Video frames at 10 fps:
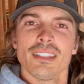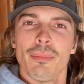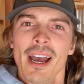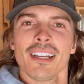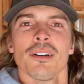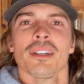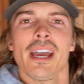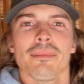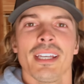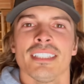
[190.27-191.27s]
backhoe
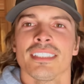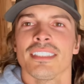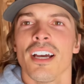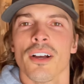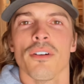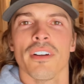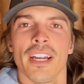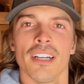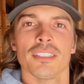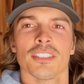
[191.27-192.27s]
kept getting stuck over
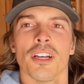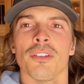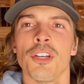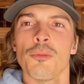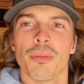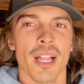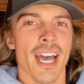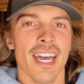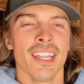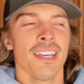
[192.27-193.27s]
here, so new
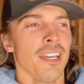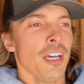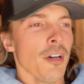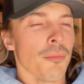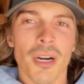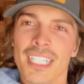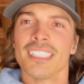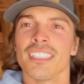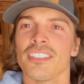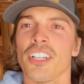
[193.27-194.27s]
plan. Brady's
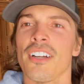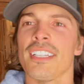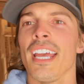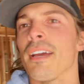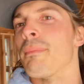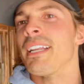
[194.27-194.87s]
gonna start digging. My